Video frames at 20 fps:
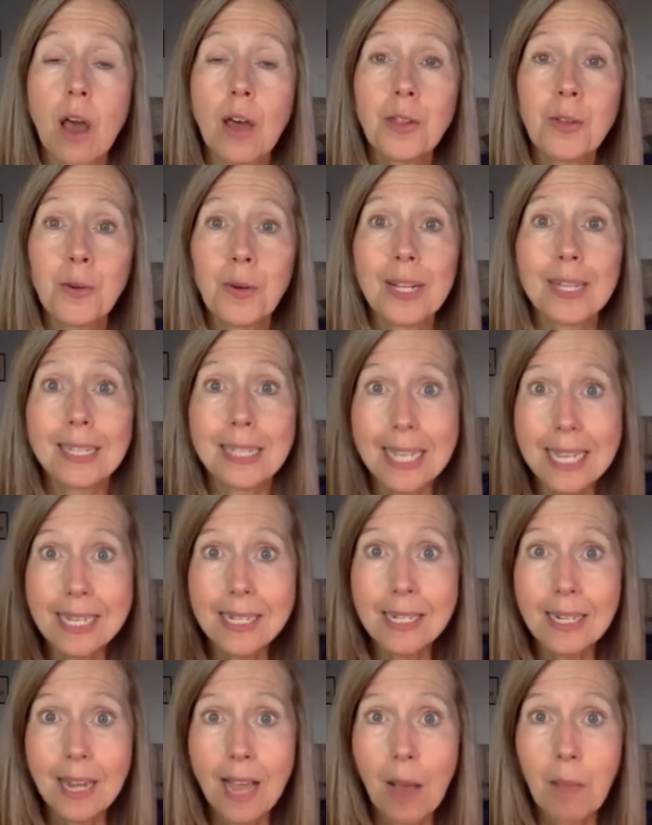through at least
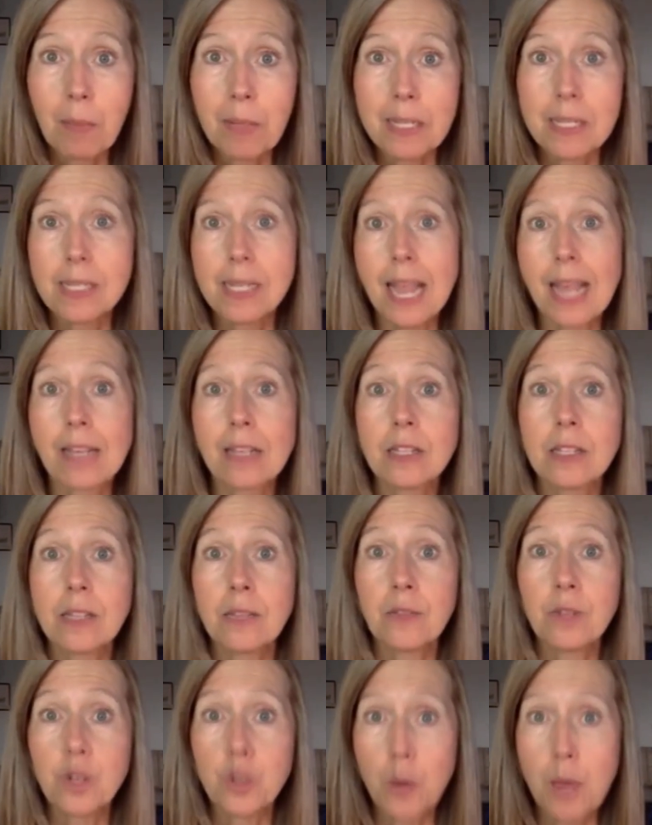a couple of cycles of
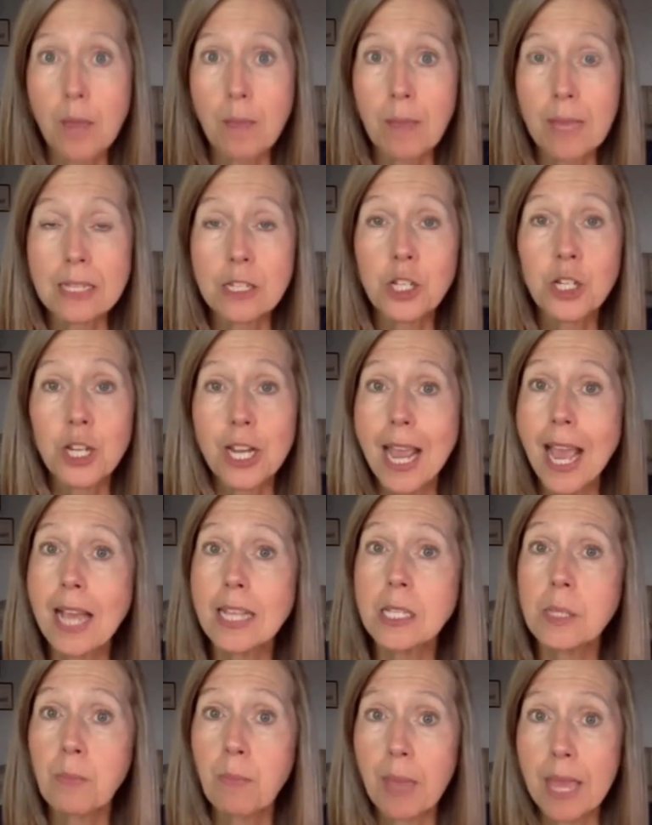treatments, she
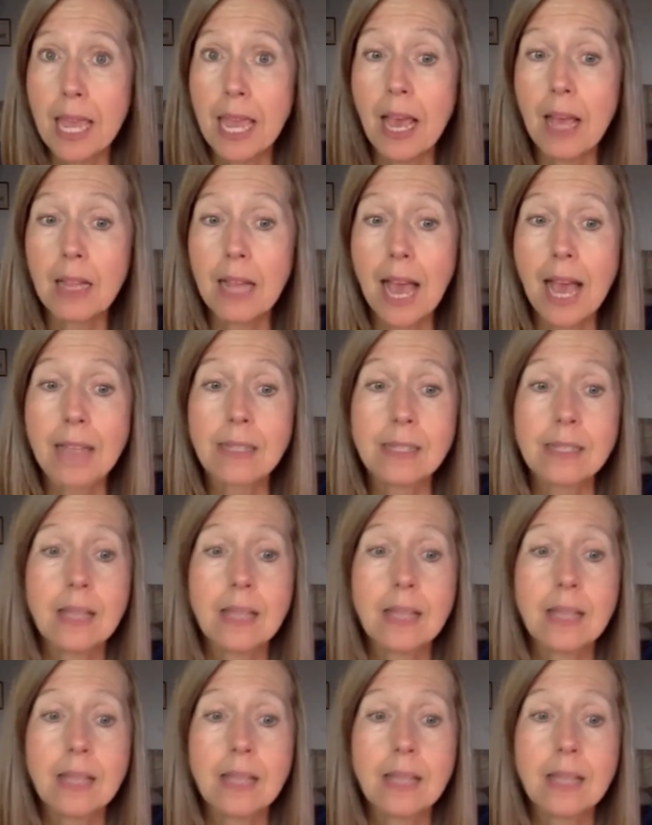has PLS.